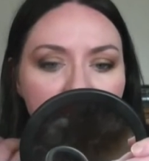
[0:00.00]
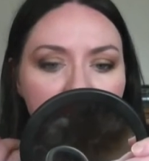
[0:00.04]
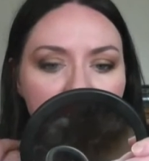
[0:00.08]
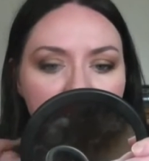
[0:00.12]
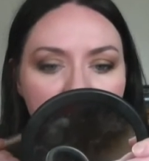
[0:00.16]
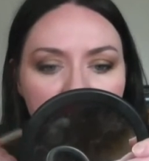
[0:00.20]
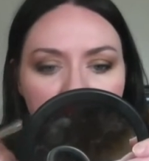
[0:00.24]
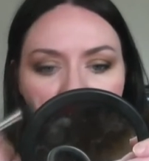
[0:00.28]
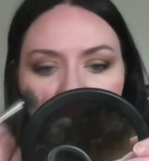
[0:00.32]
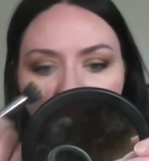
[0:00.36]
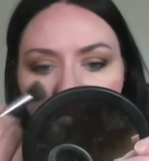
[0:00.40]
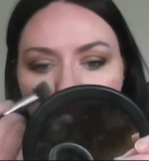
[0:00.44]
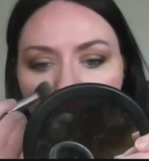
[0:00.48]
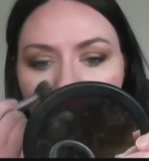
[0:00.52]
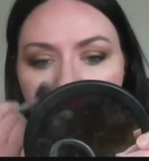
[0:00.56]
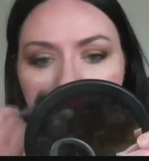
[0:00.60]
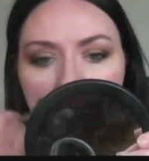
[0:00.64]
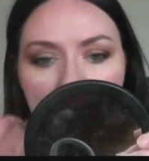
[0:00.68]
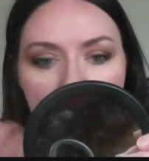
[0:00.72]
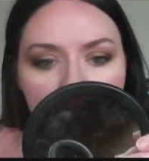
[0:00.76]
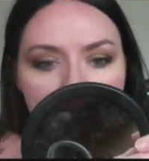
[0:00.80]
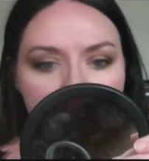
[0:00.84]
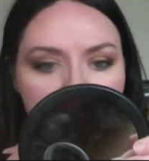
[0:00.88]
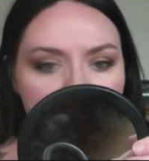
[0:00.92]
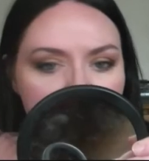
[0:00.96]
I think
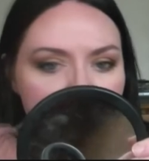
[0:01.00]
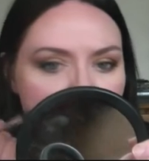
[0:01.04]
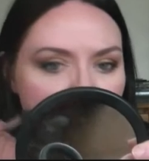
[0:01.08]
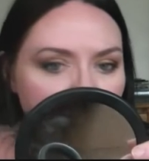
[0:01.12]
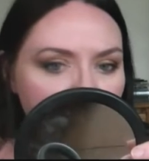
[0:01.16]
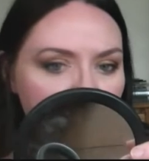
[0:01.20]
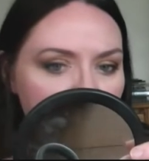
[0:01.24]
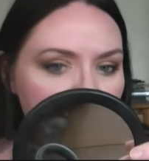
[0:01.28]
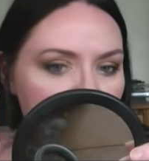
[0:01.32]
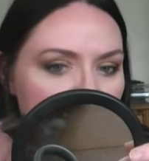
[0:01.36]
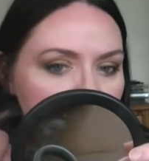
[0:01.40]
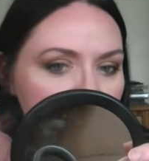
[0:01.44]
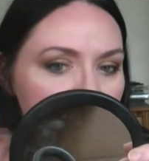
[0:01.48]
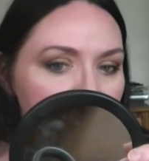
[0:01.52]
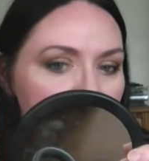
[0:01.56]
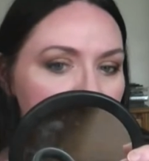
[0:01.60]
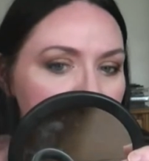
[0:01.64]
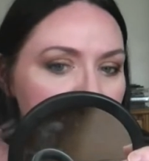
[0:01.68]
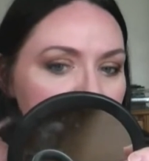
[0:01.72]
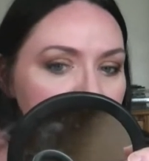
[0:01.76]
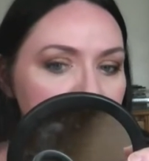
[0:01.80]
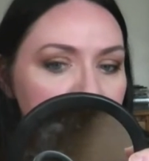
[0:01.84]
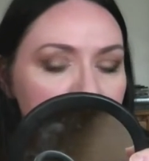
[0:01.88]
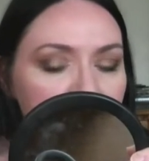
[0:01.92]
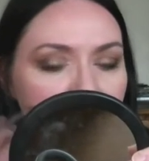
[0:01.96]
it's
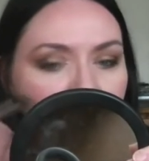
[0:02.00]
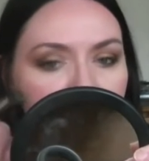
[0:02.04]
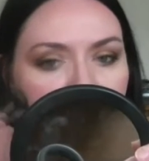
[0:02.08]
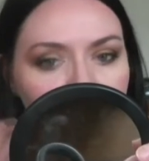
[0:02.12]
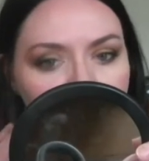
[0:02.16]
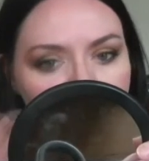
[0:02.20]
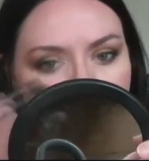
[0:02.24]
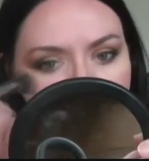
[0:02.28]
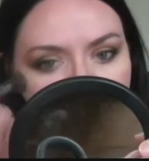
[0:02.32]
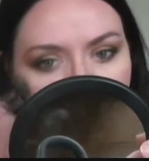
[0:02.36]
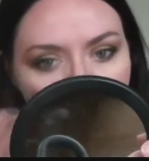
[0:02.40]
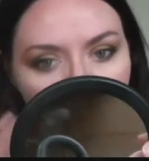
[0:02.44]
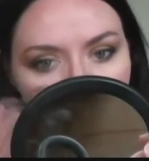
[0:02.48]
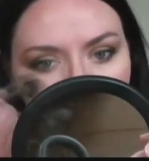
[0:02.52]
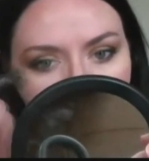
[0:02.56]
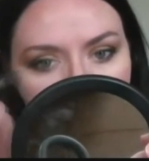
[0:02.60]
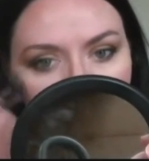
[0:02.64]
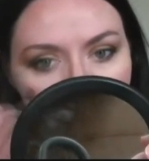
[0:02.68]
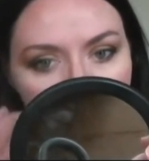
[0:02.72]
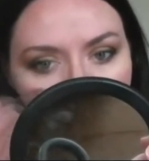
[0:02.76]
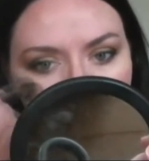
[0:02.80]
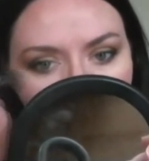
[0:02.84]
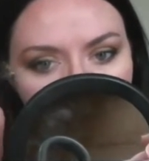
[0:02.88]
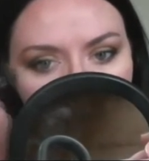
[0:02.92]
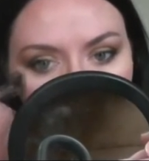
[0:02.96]

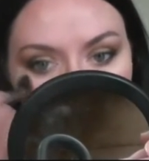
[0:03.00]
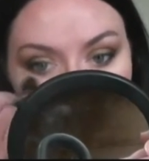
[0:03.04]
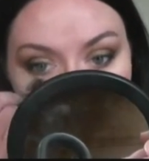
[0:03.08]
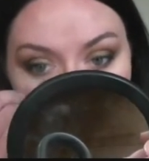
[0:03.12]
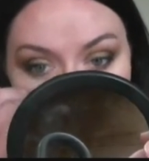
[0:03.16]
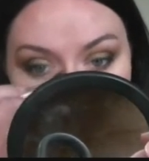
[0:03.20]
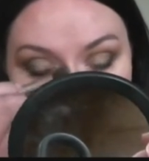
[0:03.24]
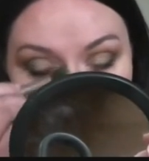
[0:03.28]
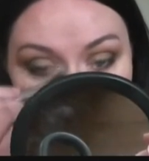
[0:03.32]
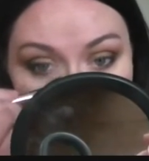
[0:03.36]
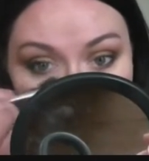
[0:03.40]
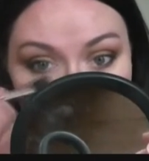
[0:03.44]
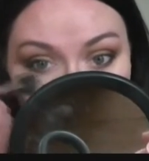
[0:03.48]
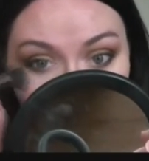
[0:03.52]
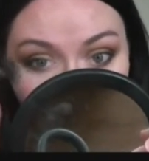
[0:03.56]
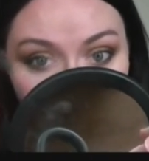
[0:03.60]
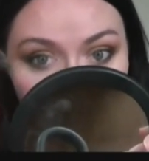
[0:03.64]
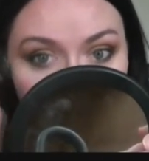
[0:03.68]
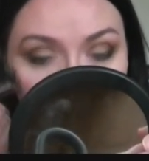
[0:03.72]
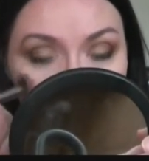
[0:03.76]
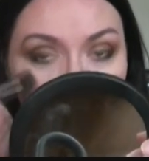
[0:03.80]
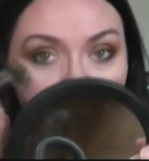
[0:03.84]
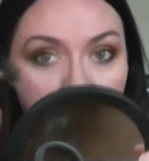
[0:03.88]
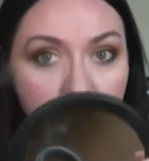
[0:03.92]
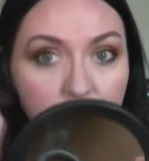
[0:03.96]
slightly less
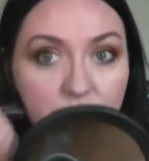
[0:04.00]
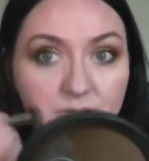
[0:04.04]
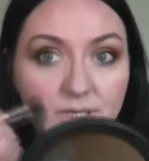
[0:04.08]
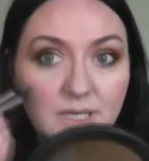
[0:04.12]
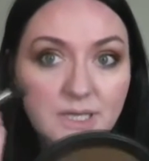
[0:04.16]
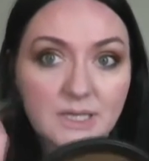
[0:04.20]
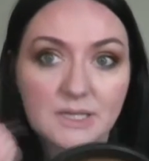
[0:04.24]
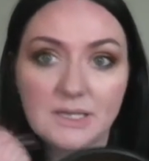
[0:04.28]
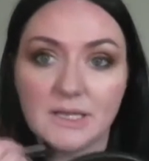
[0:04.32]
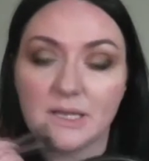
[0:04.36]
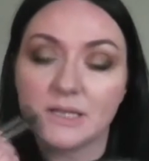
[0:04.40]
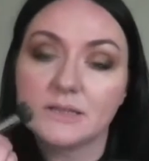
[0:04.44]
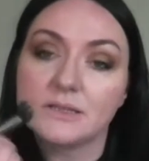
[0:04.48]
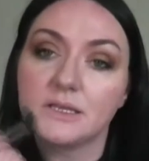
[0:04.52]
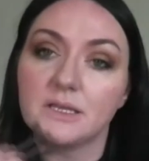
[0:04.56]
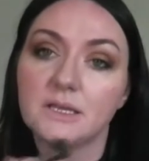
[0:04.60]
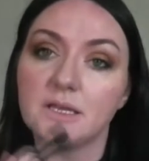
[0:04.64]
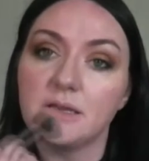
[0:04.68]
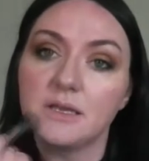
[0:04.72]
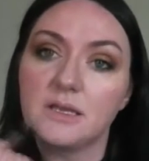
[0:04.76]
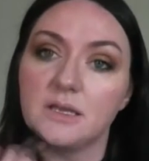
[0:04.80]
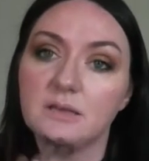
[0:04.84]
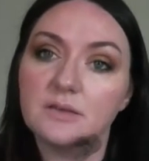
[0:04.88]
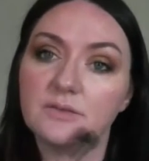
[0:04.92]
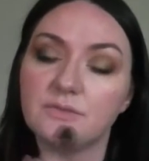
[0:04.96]
natural looking than
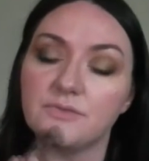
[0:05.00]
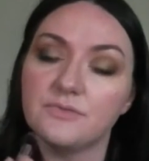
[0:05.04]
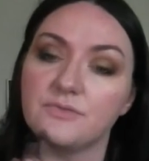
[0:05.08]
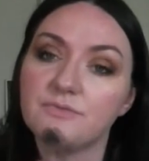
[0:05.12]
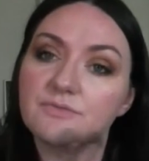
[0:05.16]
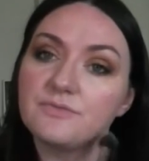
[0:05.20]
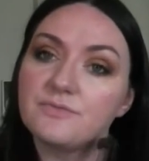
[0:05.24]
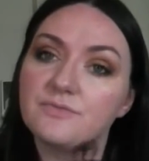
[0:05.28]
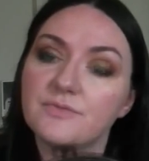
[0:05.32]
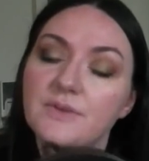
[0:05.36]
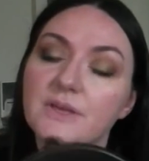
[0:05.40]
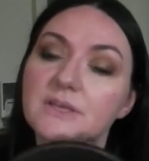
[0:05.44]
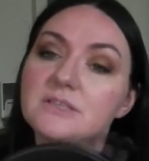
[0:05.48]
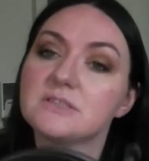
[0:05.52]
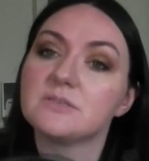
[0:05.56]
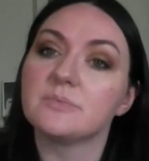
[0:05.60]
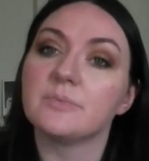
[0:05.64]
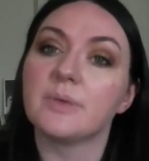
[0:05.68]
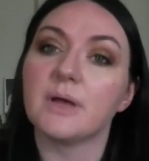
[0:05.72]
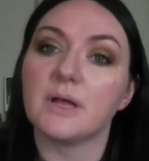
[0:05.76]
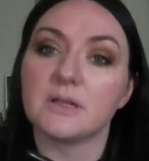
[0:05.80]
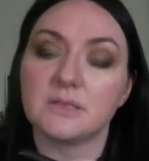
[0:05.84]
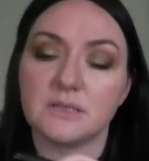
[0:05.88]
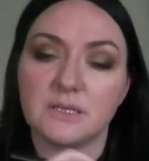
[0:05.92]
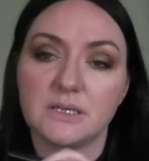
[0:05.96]
the Face and
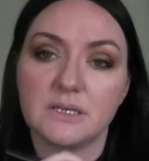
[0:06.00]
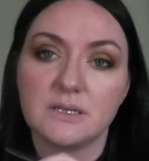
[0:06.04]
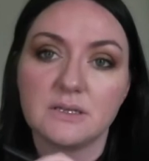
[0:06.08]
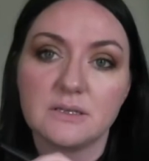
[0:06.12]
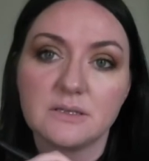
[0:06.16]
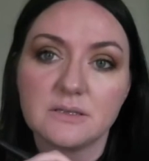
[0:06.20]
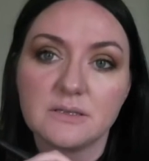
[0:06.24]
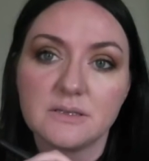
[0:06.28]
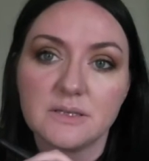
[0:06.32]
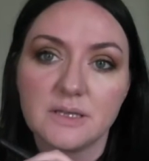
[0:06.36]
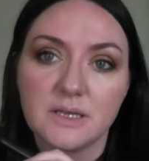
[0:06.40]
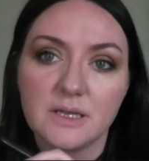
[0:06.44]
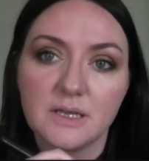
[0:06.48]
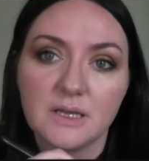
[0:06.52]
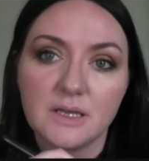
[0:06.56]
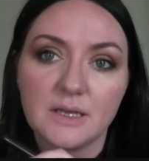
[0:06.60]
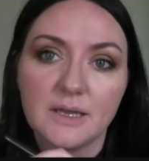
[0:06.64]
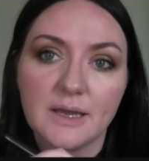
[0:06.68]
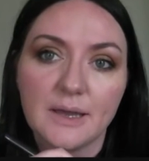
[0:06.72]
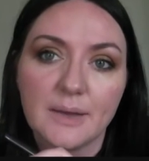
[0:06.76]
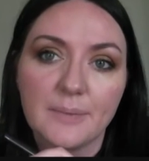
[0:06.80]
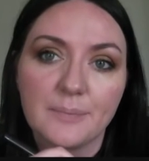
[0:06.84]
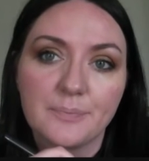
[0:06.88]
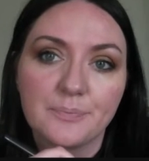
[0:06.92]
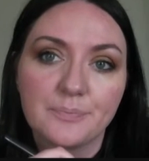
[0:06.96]
Body,
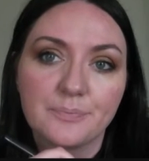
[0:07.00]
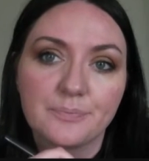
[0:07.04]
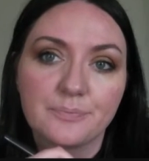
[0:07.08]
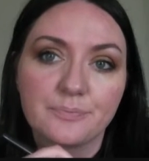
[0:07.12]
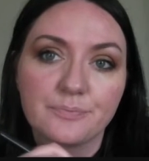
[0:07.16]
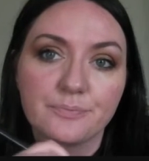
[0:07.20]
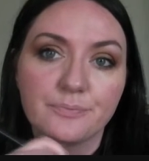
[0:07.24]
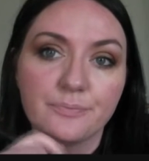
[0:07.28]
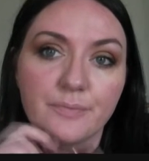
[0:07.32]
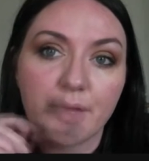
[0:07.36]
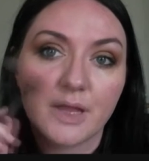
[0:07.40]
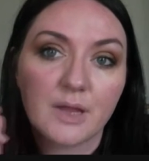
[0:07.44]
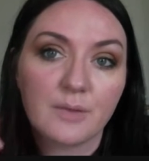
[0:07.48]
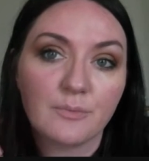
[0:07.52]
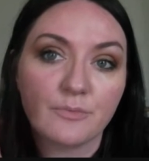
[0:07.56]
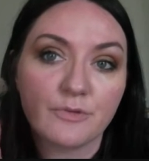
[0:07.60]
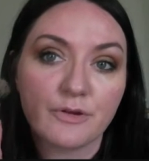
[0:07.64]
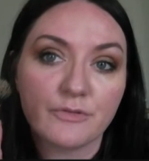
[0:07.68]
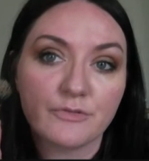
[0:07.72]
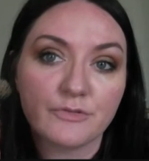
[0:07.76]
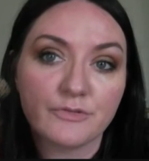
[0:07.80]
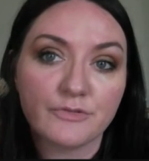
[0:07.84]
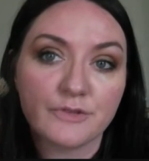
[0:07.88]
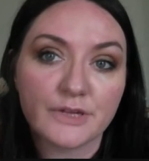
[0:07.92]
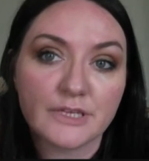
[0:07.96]
the Makeup
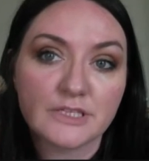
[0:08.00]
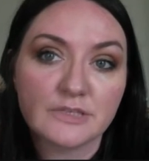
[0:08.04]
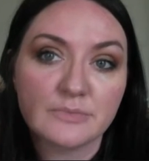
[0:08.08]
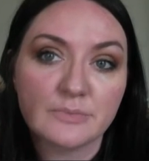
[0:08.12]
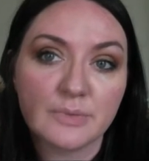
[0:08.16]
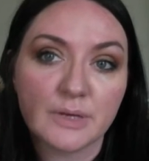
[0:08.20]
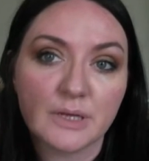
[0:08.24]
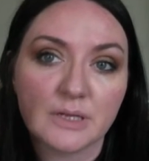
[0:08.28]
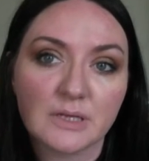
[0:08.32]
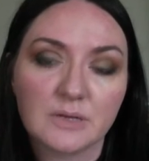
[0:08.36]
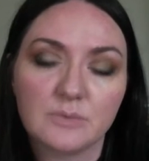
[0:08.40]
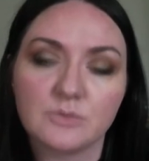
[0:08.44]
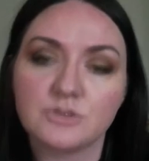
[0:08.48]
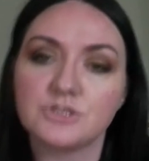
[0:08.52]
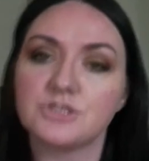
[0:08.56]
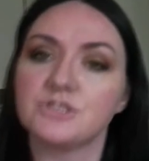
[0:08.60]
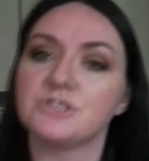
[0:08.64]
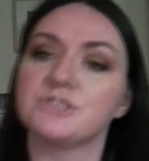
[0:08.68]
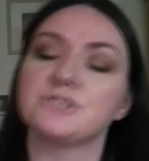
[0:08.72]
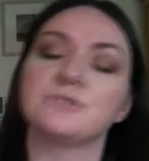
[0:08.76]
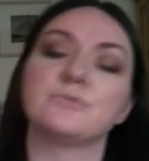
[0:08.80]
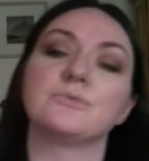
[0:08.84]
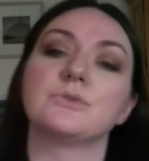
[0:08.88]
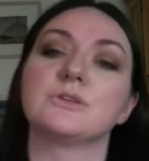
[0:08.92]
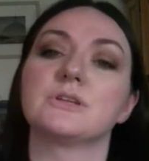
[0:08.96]
Forever Face and Body, which
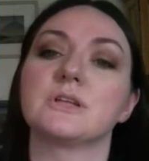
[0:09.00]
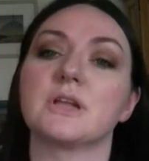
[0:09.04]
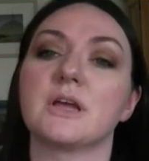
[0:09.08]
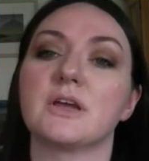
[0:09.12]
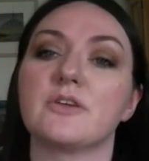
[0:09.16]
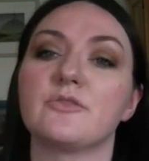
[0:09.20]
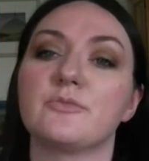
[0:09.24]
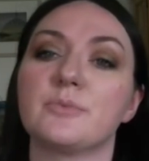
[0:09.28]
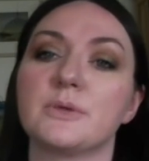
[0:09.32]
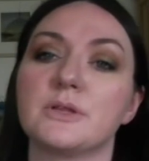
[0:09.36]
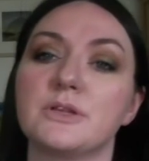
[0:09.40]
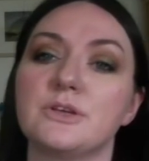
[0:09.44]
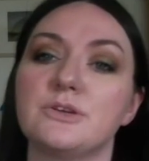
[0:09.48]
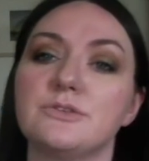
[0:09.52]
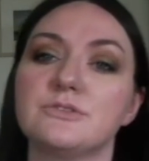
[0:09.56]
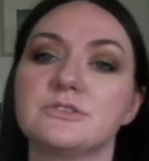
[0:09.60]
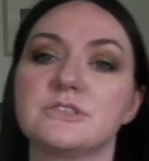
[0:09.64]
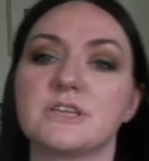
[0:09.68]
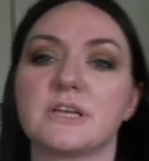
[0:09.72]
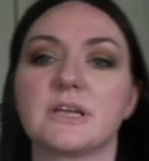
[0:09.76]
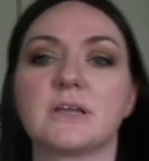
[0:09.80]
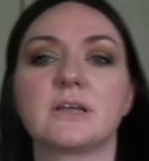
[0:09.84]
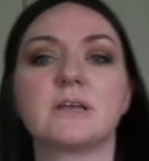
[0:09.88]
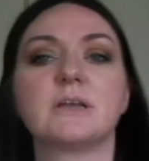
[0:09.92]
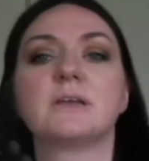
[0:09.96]
is the one that I've been
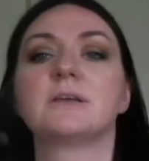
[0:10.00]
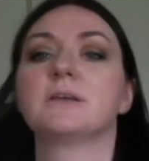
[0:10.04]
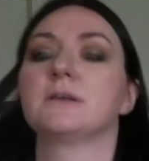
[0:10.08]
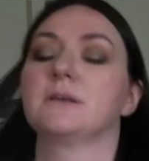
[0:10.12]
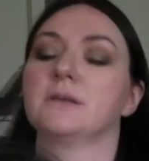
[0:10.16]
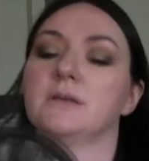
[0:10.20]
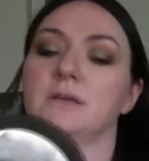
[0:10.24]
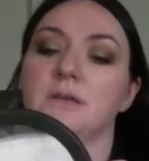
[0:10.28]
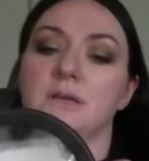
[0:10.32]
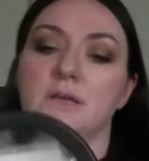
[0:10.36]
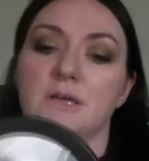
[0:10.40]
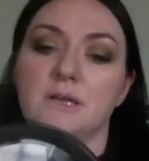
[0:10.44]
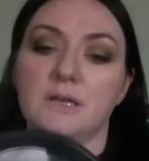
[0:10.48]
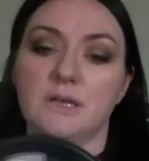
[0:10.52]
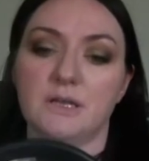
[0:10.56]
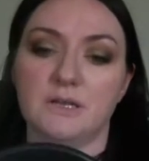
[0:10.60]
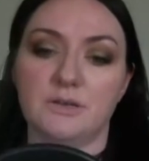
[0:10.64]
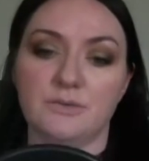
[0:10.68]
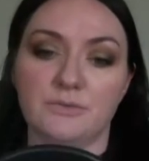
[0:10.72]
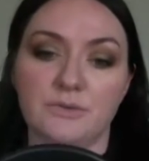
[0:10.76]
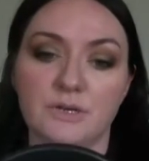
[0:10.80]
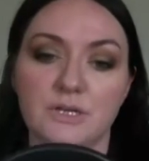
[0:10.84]
using kind of